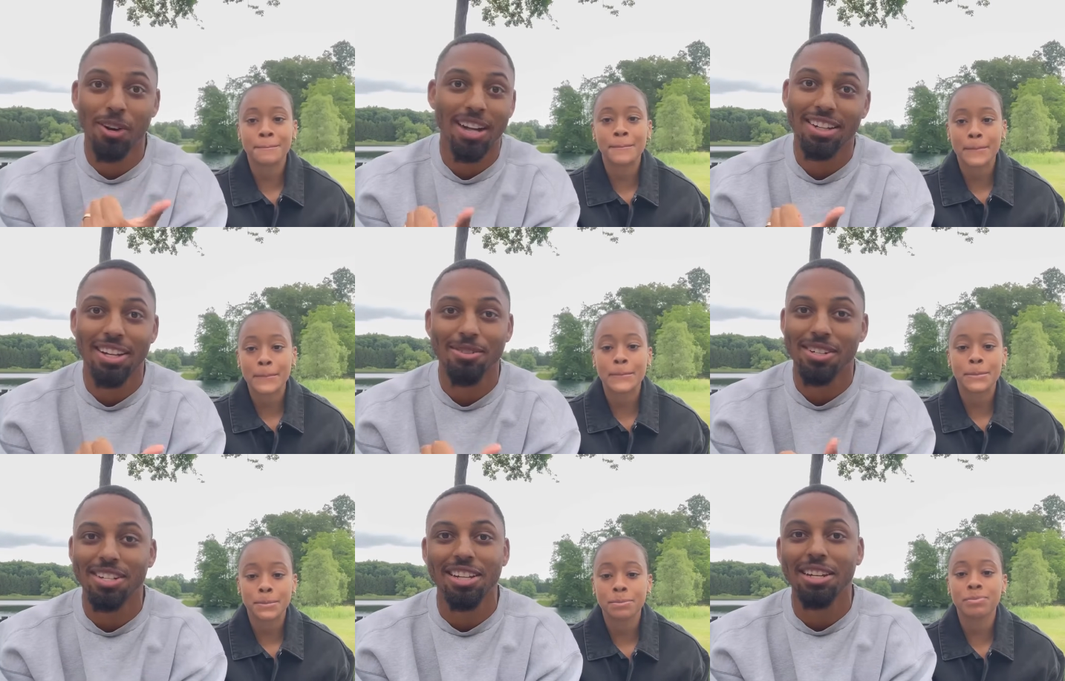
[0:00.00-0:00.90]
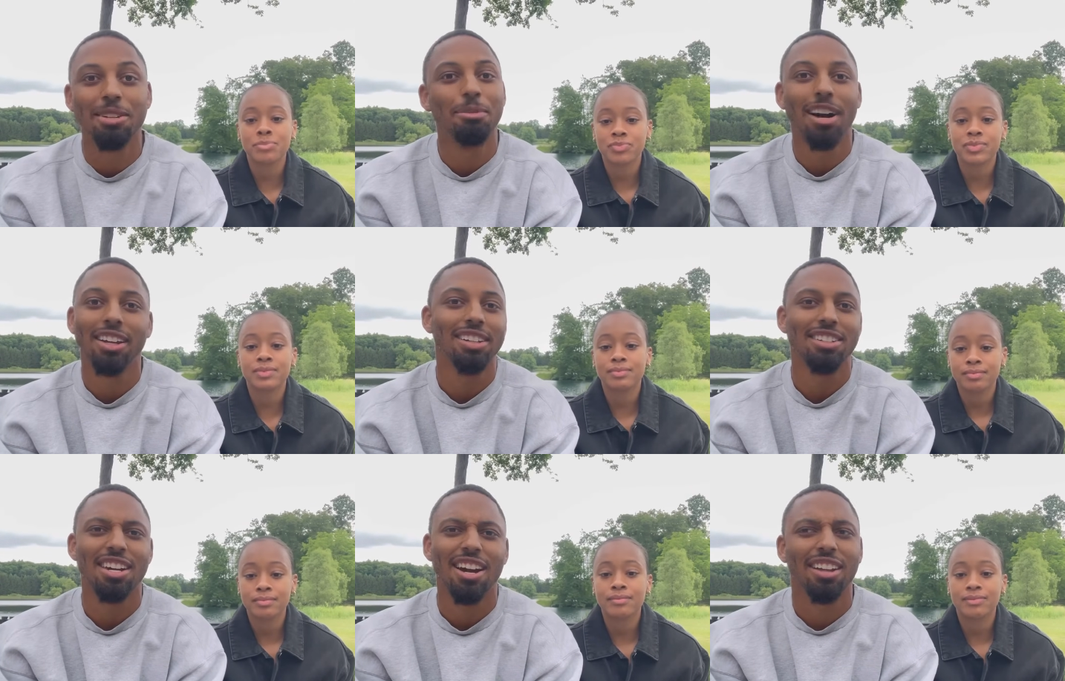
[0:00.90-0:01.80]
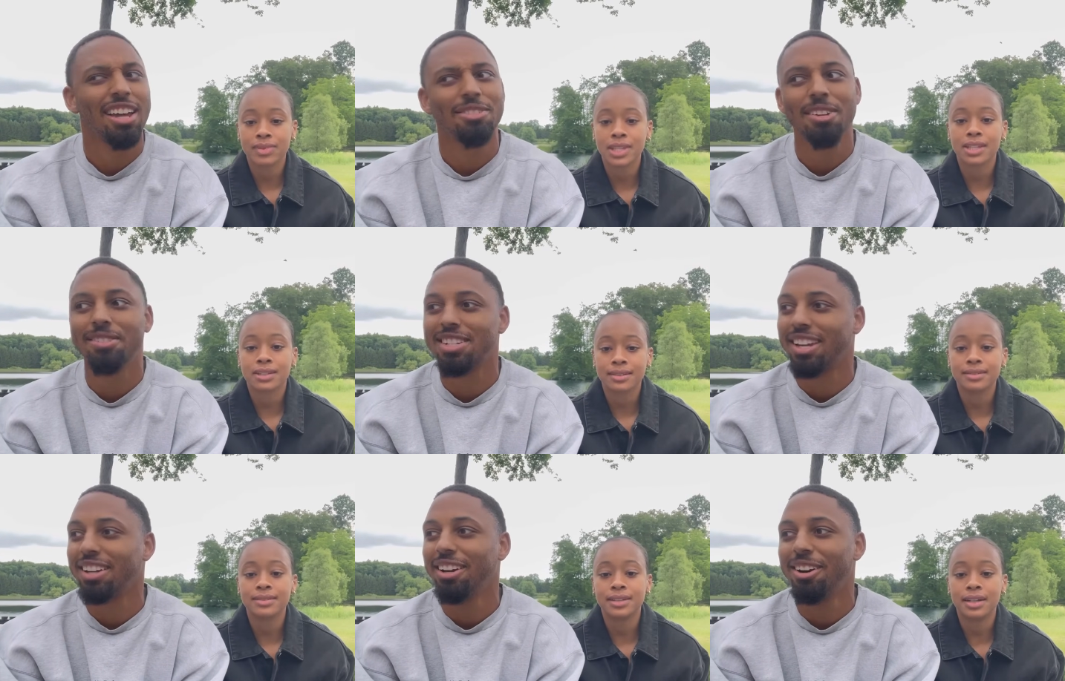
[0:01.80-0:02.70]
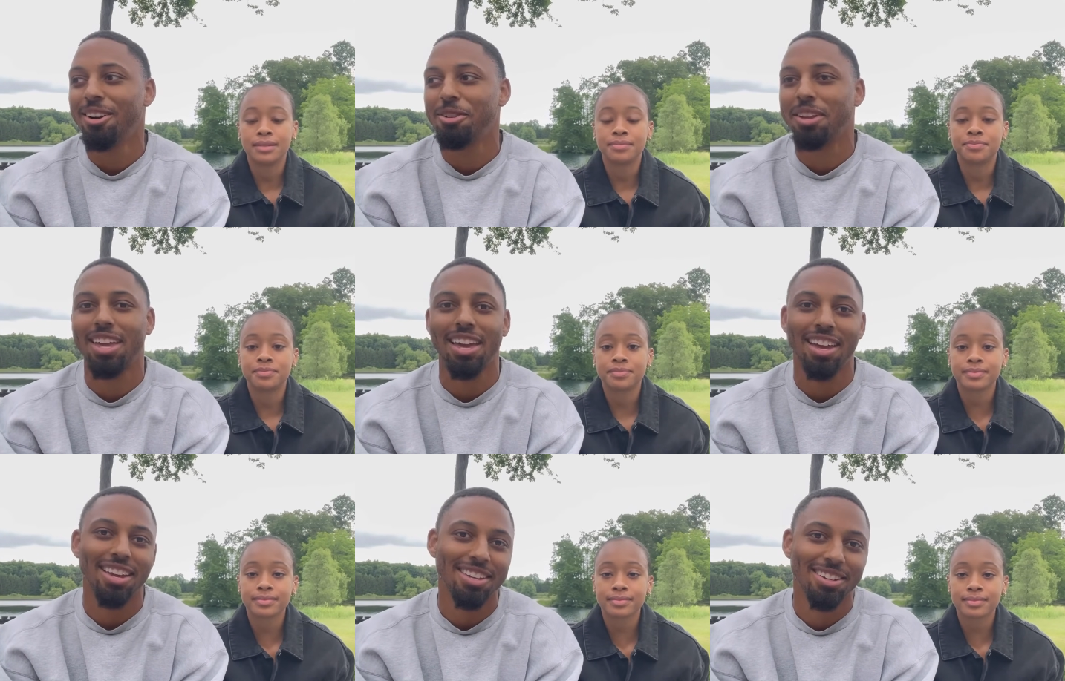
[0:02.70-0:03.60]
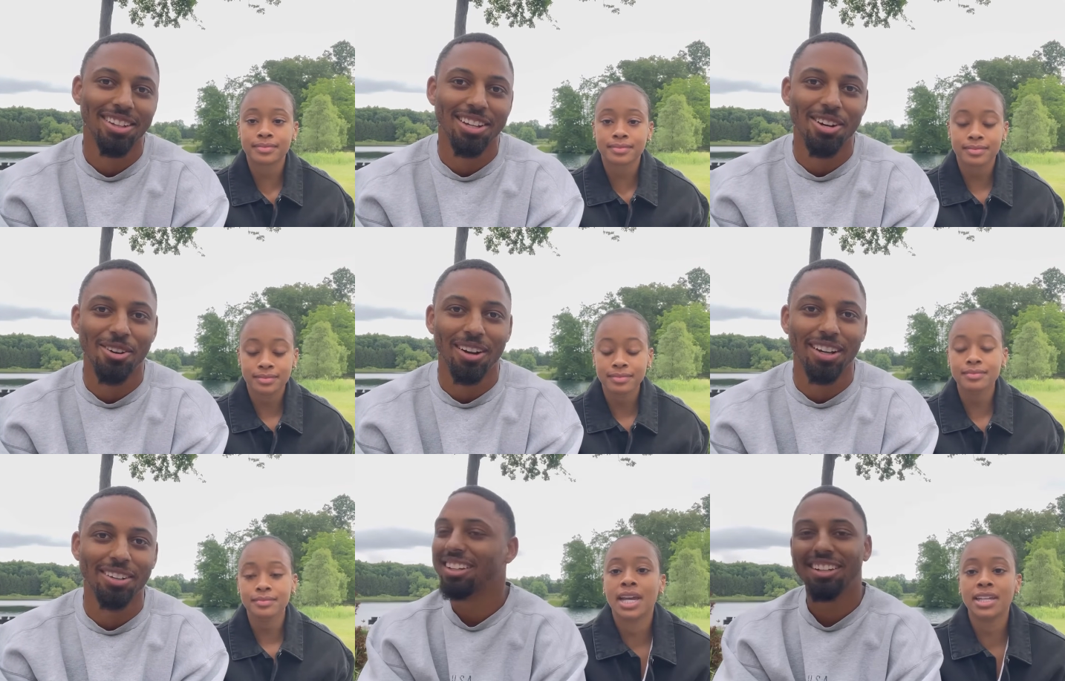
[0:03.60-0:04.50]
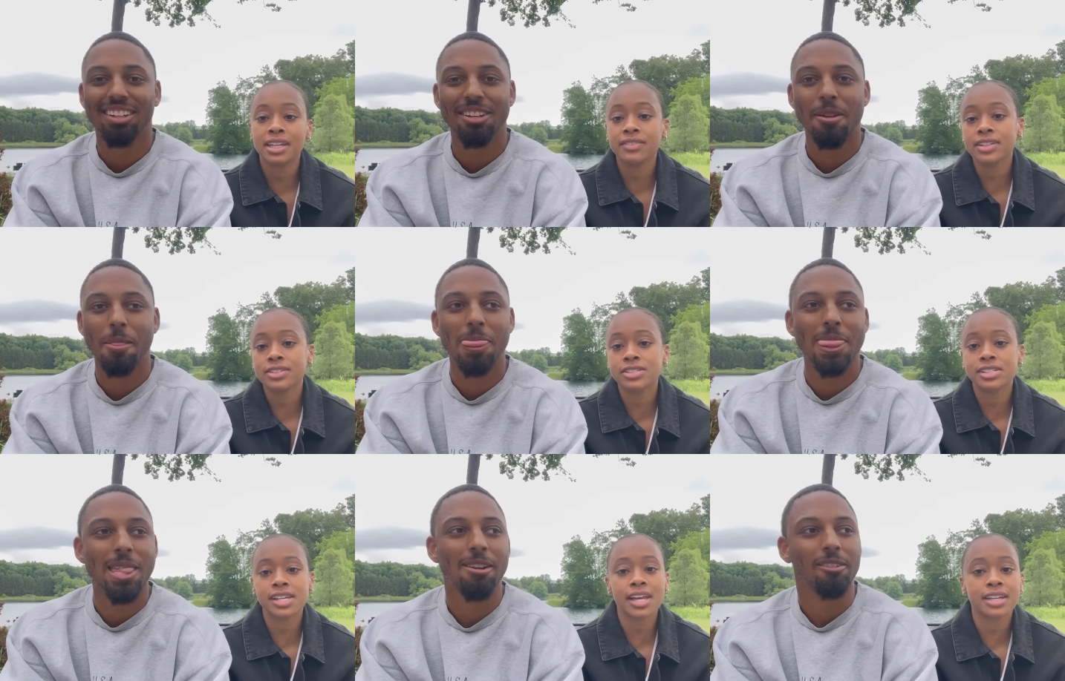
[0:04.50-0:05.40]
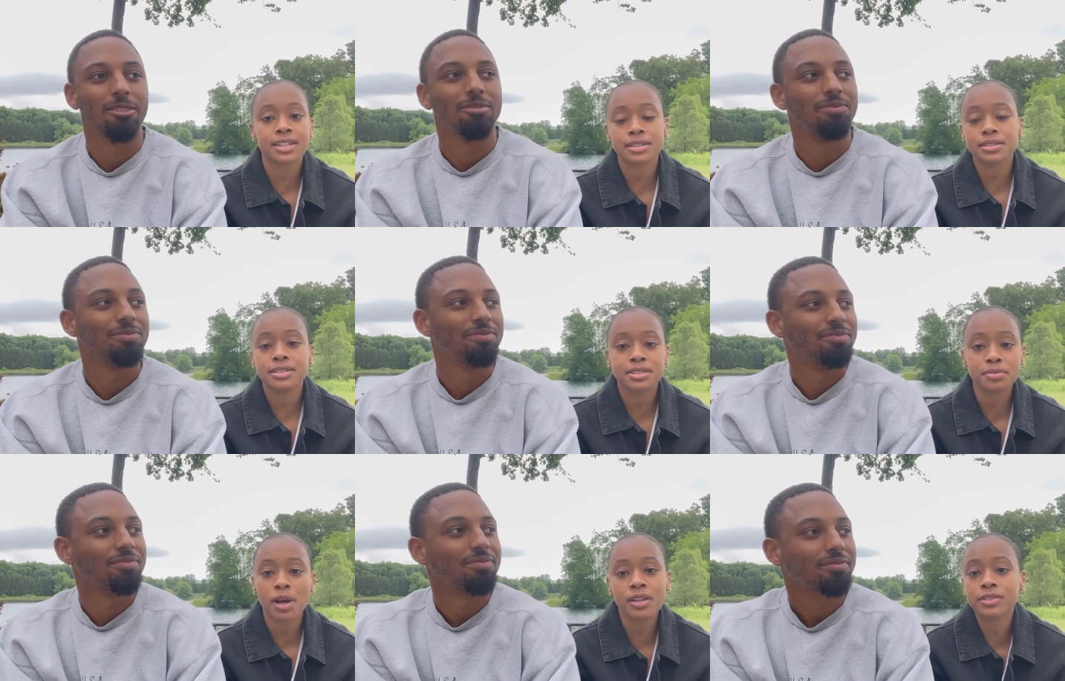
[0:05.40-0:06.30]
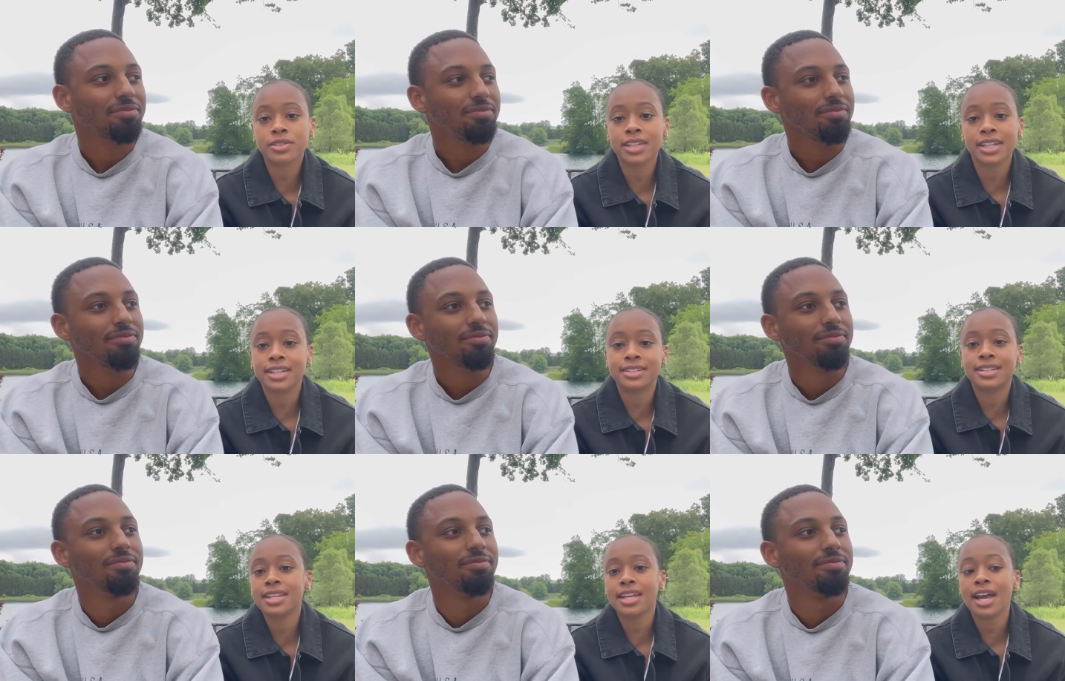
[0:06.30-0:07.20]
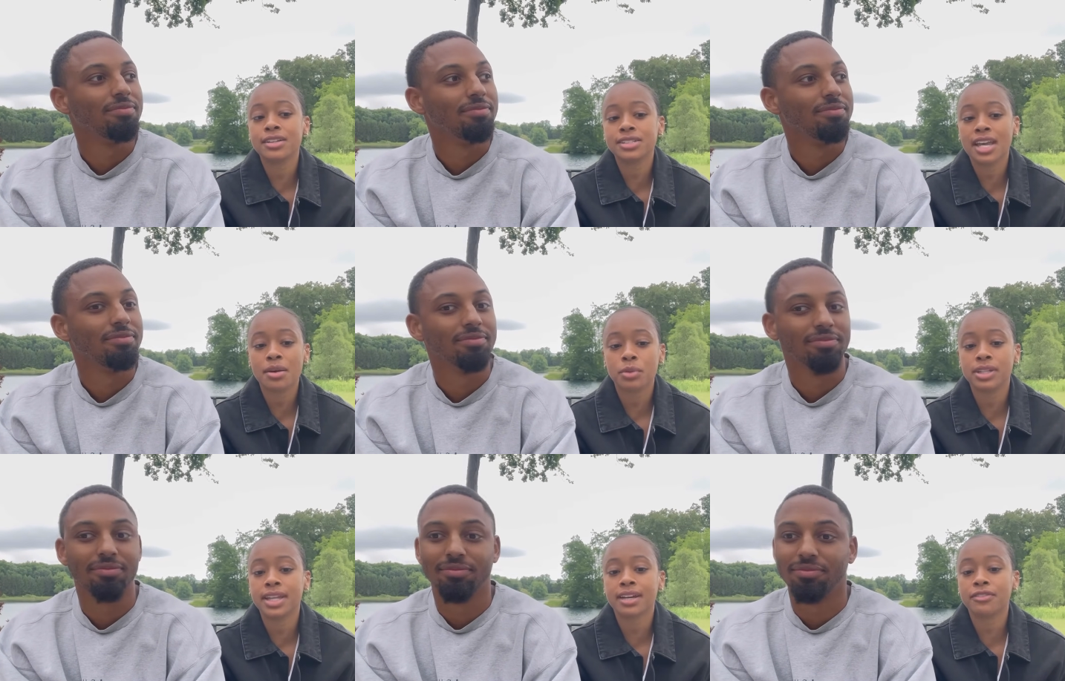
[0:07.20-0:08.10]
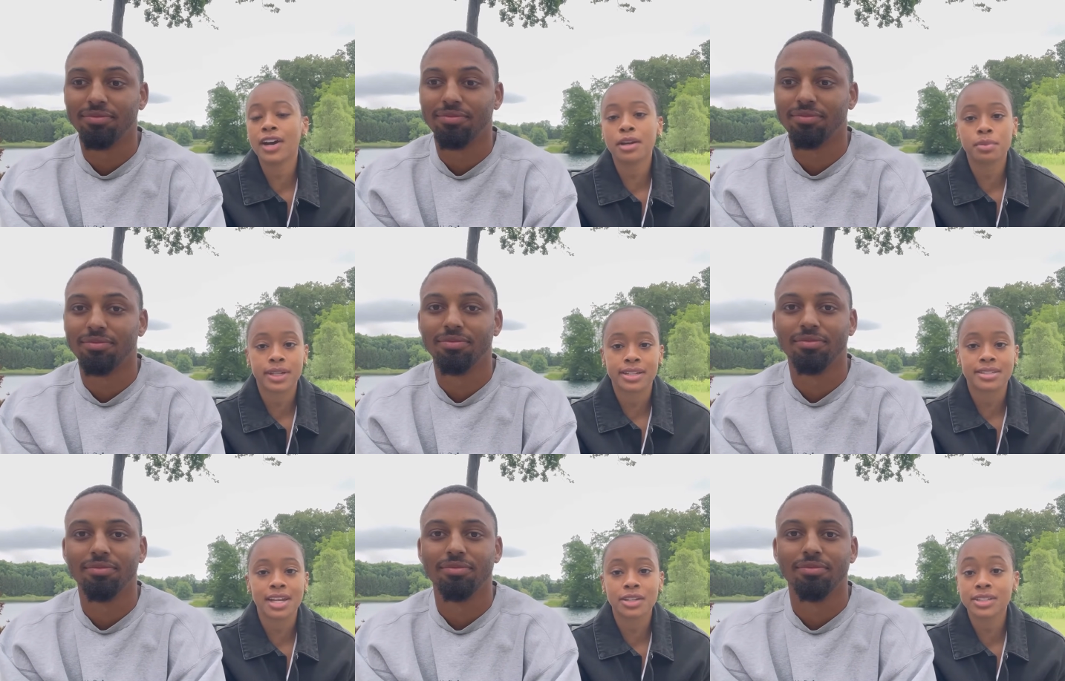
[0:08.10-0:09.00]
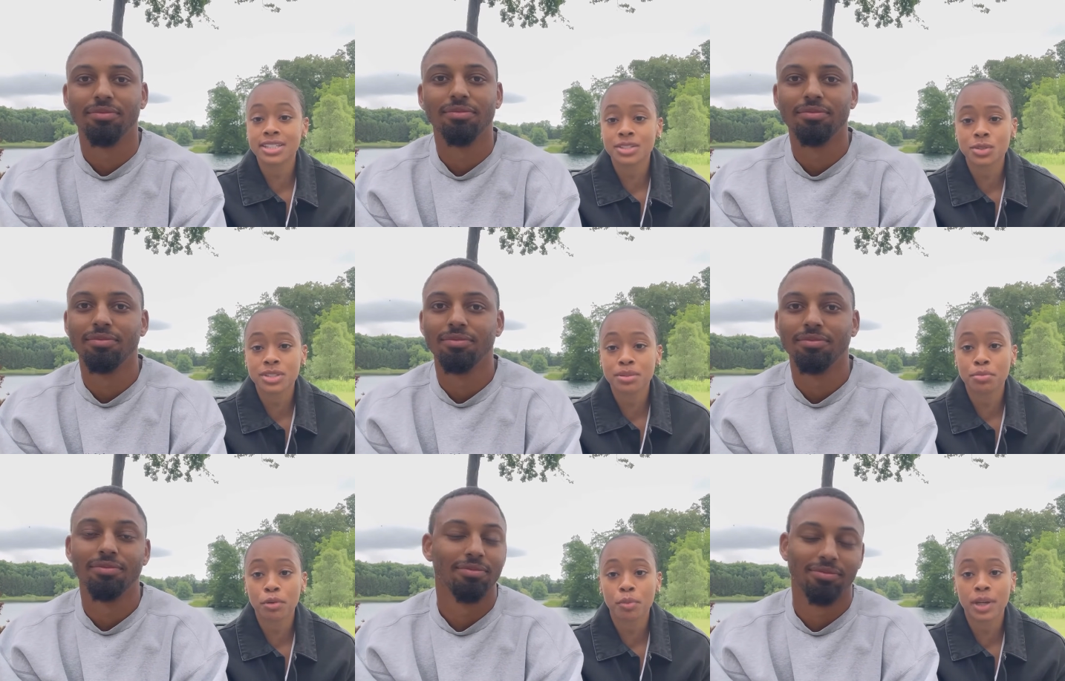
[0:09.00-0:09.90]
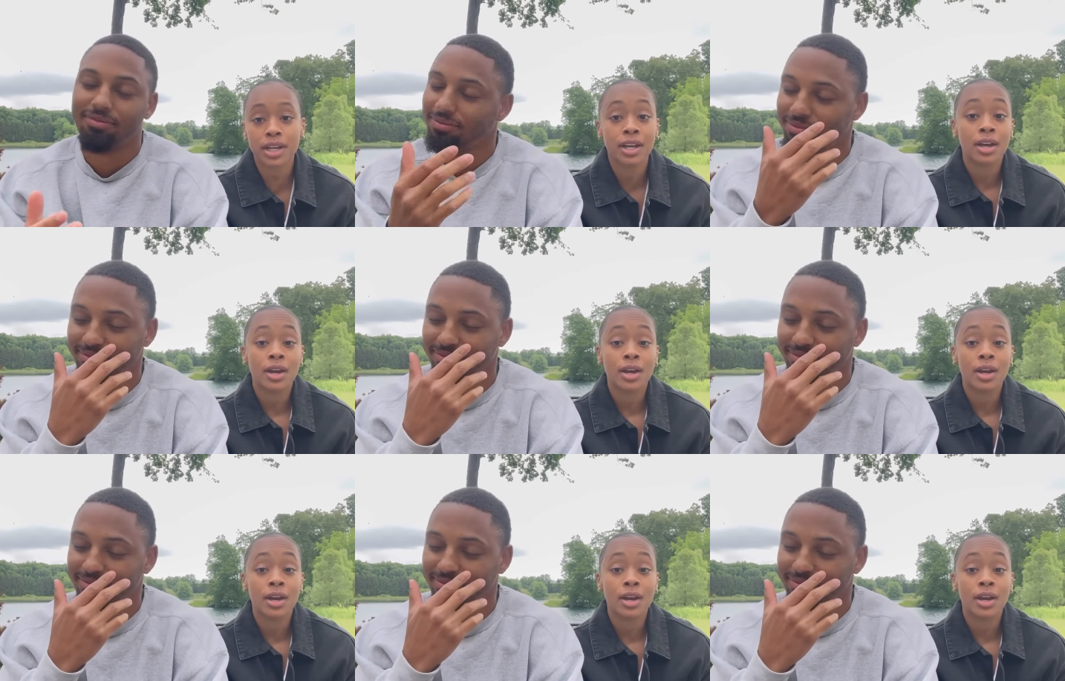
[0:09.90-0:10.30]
Speaker 1: I'd never seen in my entire life. So I'm just like, yeah. okay, like, all right. And
Speaker 2: even just like smaller things that the house came with, like a fireplace. I know that's so simple, but